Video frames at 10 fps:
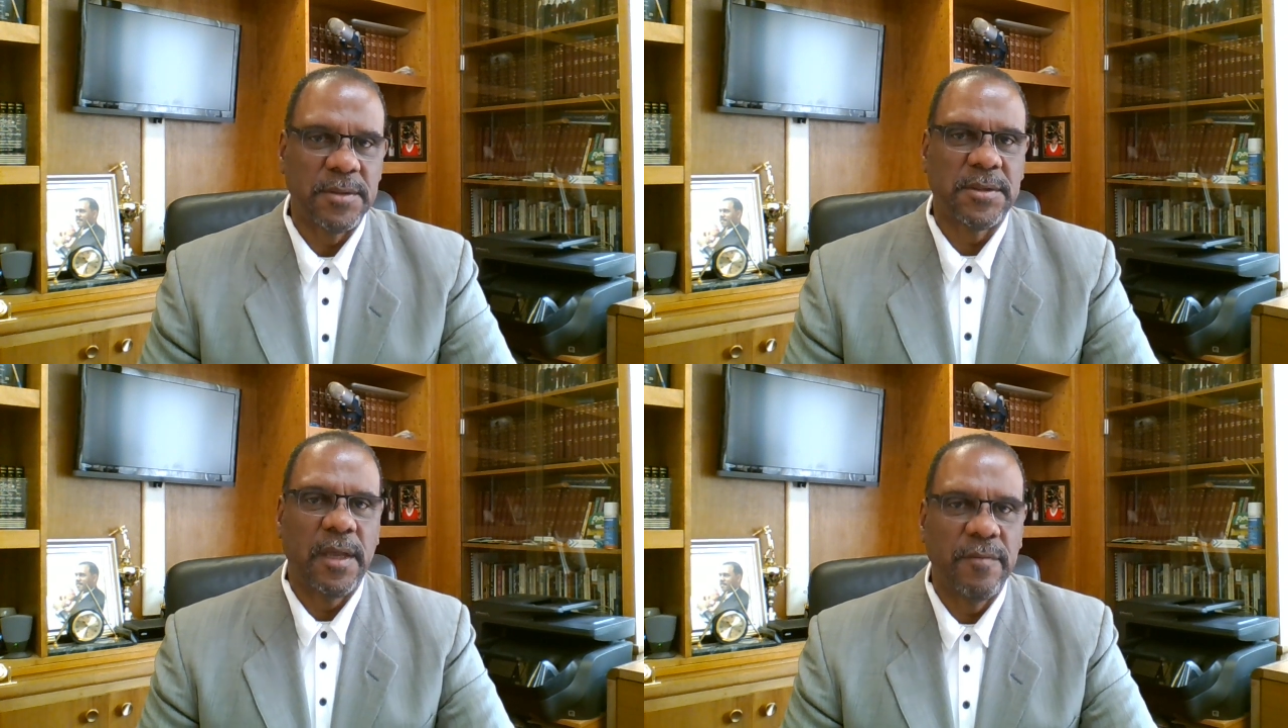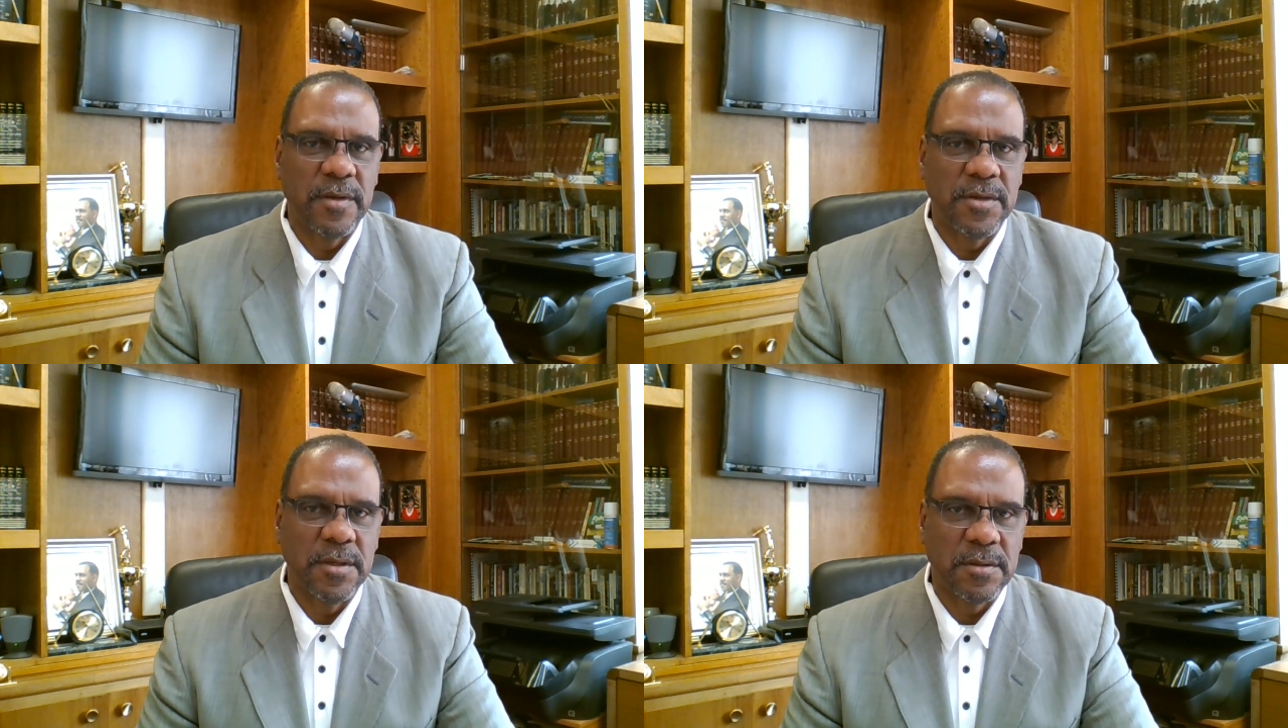and
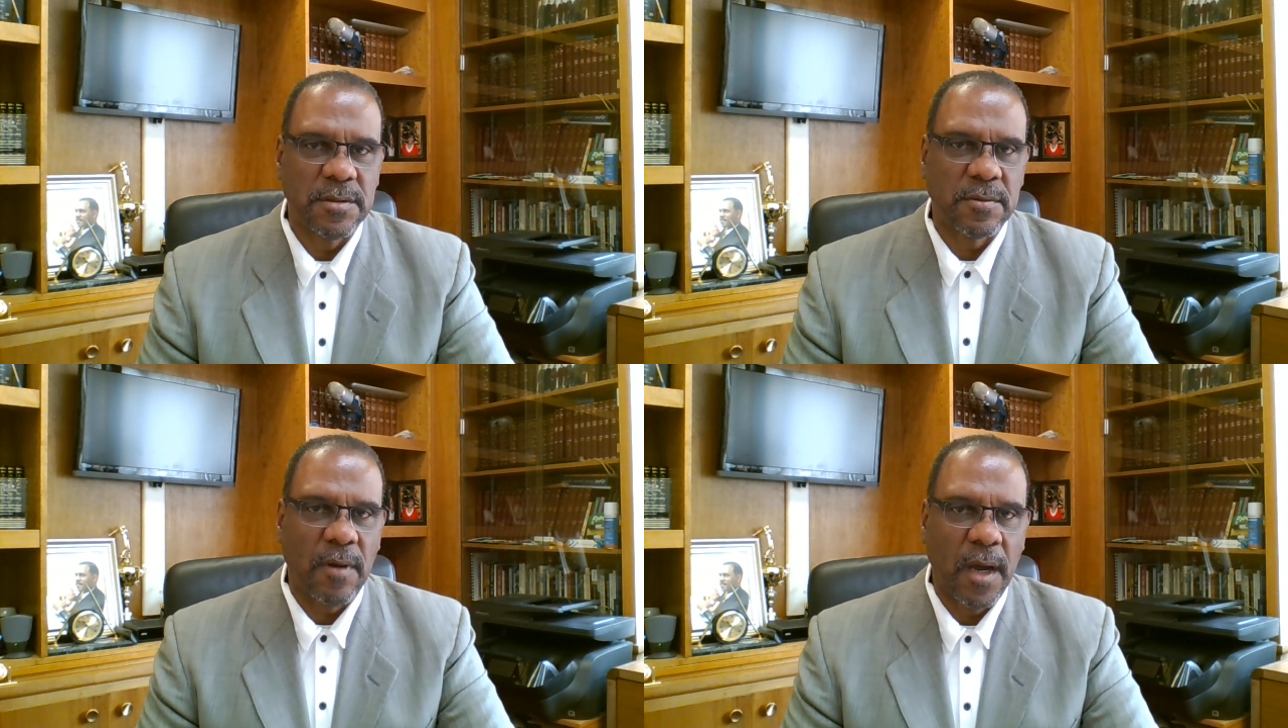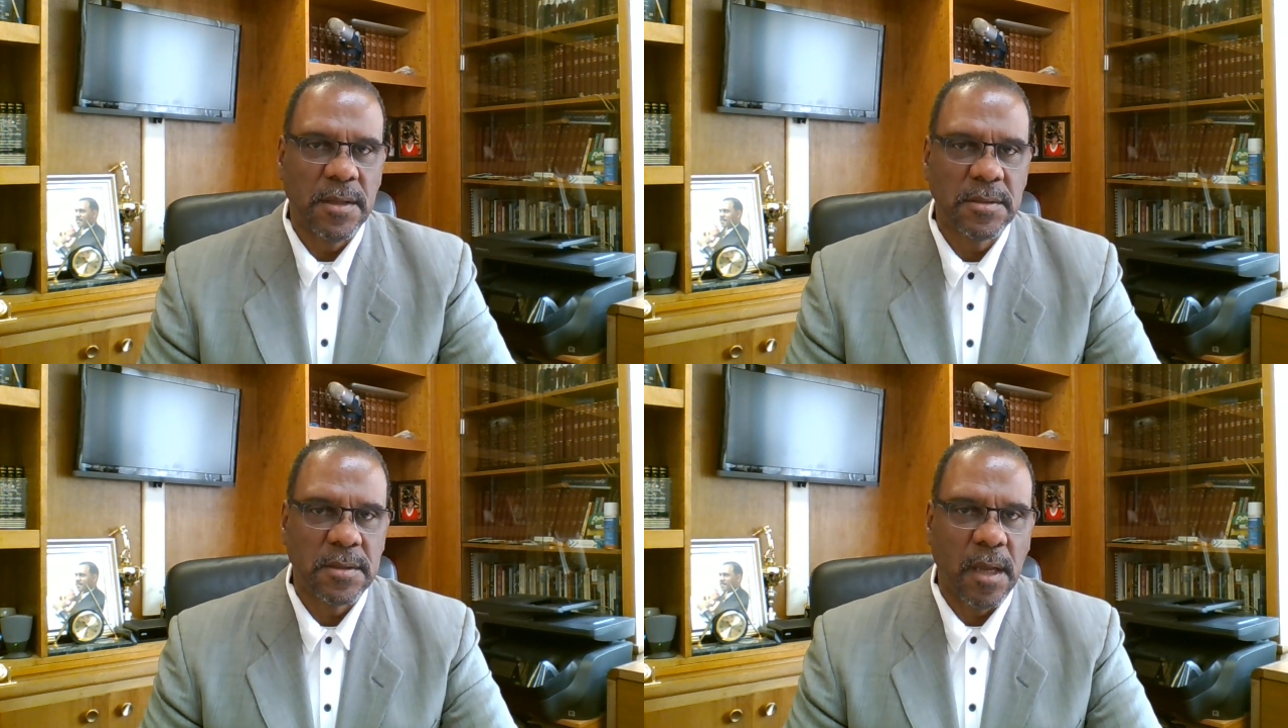Savior Jesus
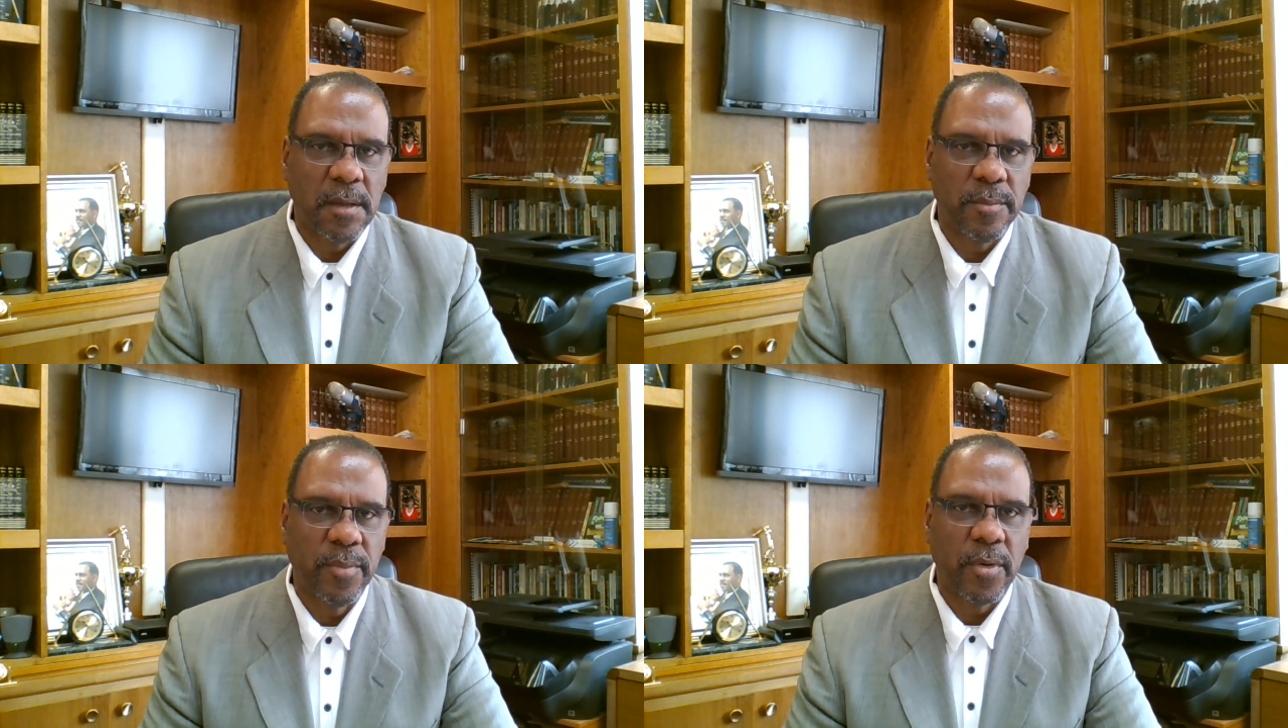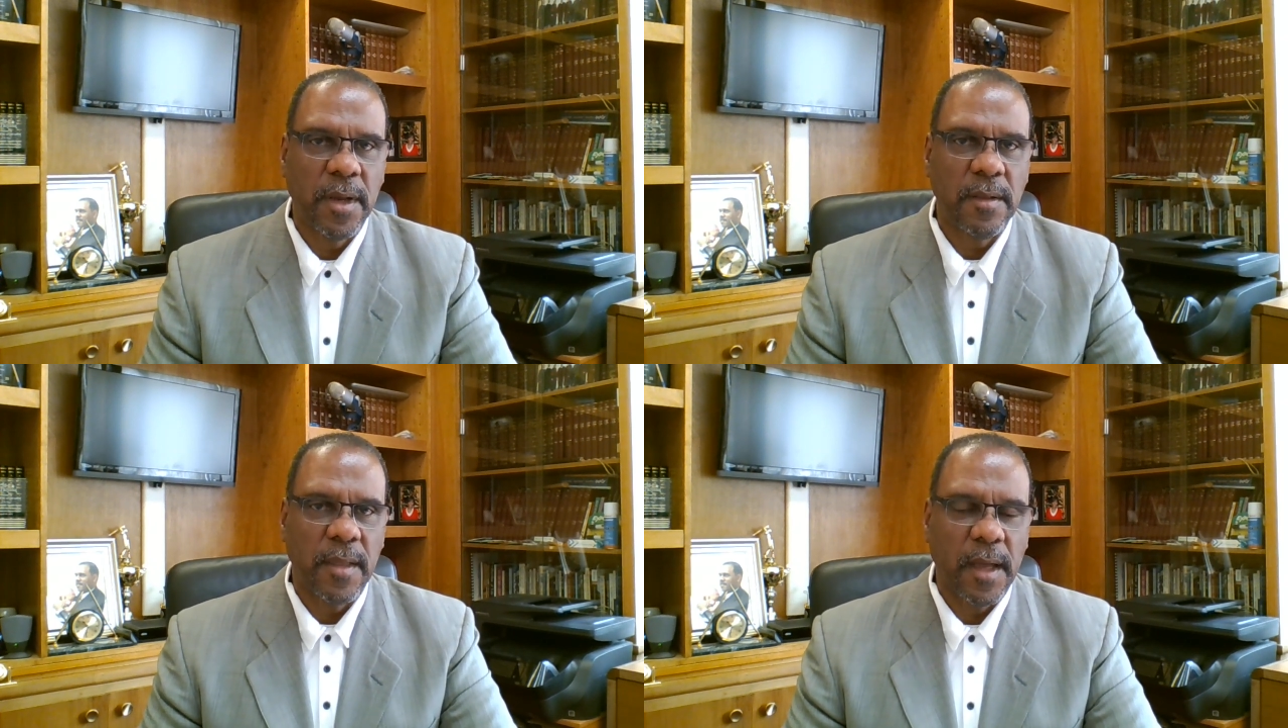Christ and
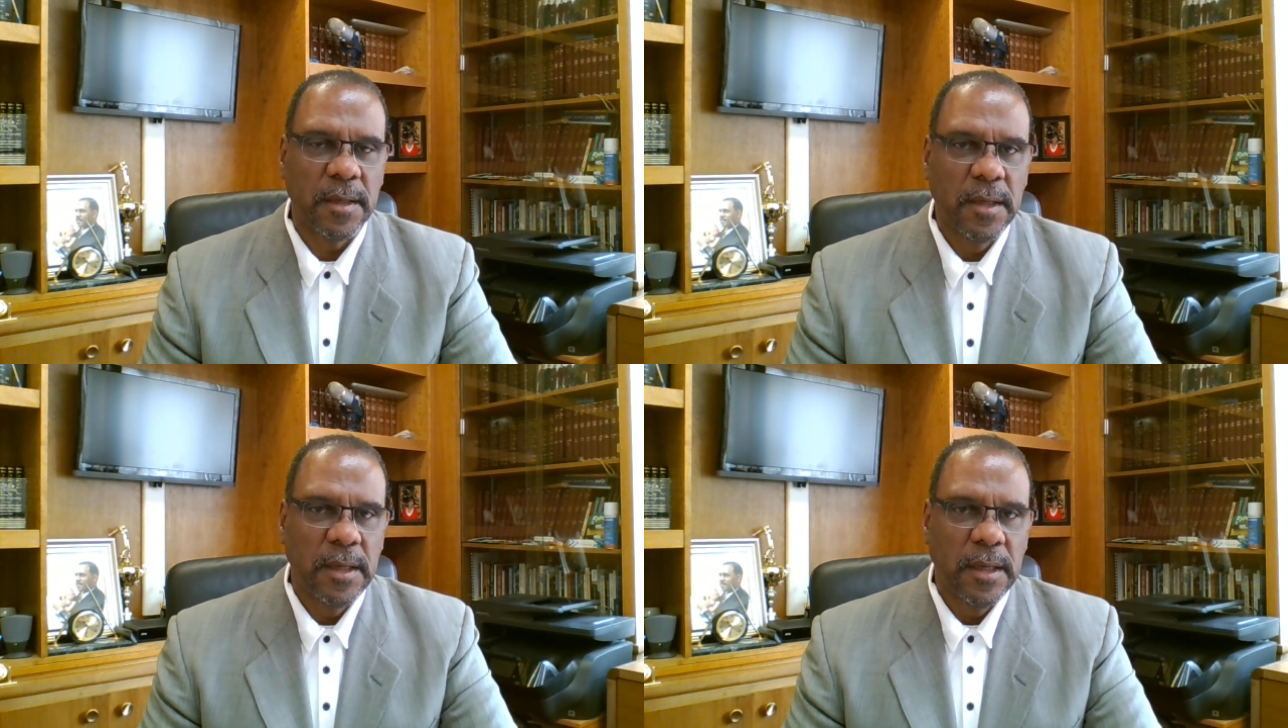pray that